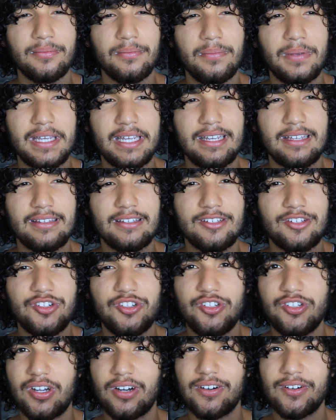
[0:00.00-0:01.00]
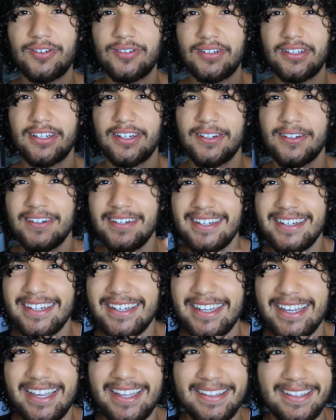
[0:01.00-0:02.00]
being in this jungle though,
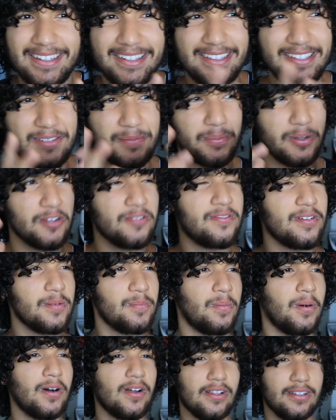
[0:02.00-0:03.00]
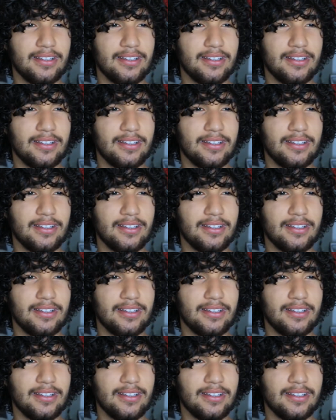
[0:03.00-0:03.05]
and like this perfect ball.